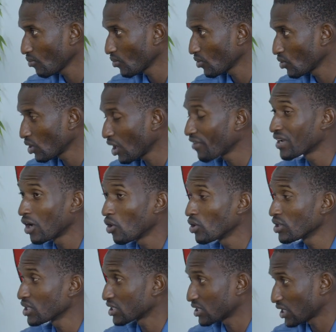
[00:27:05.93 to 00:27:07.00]
You have their
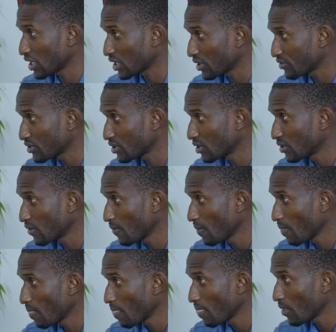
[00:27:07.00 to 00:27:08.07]
own executives.
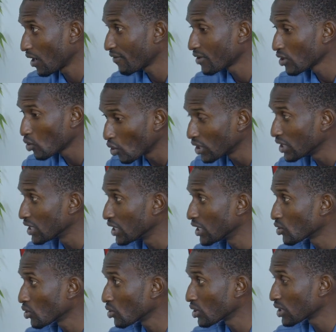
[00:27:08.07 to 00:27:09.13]
You have the
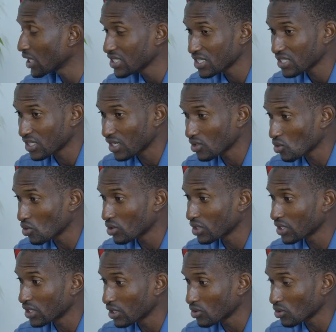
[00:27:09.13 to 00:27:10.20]
coordinator, the assistant
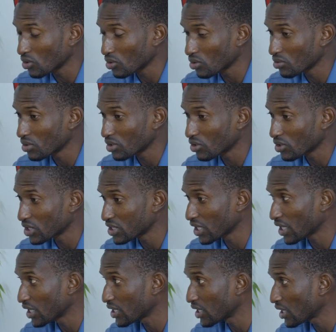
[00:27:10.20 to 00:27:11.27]
coordinator, the
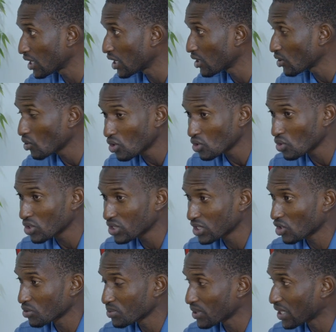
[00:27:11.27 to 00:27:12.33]
secretary, and all those
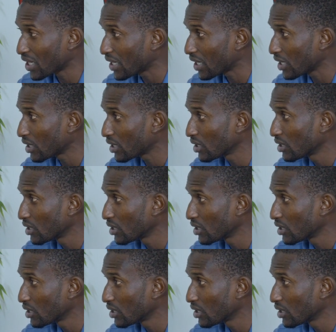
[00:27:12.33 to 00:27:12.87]
setups are there.